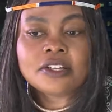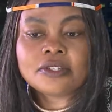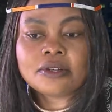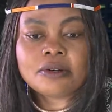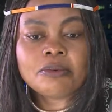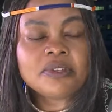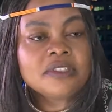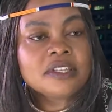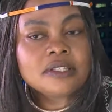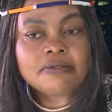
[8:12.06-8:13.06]
So with
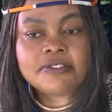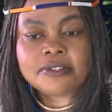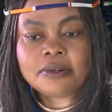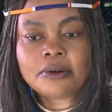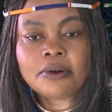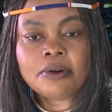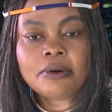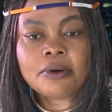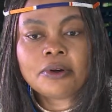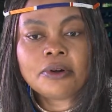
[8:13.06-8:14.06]
these physical
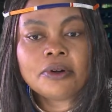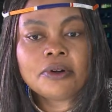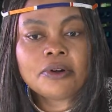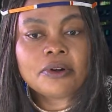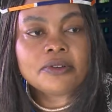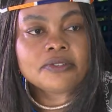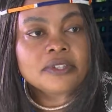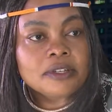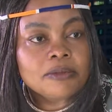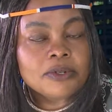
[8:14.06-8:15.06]

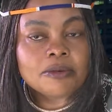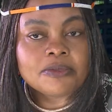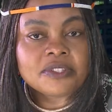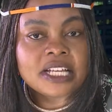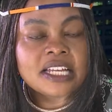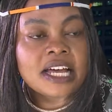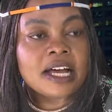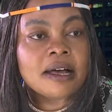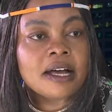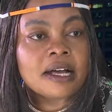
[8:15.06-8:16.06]
symptoms that
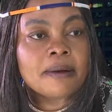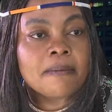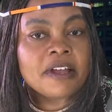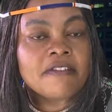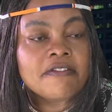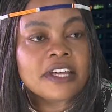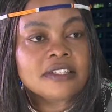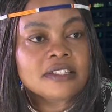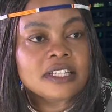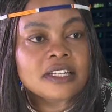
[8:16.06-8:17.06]
are
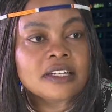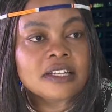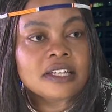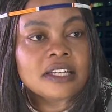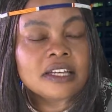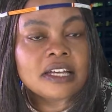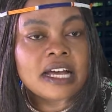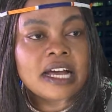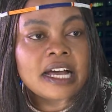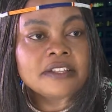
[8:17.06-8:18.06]
manifesting
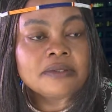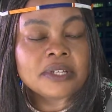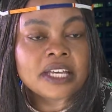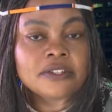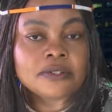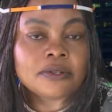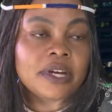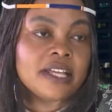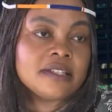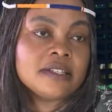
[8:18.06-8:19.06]
as you get
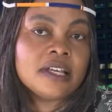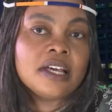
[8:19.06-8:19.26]
stressed,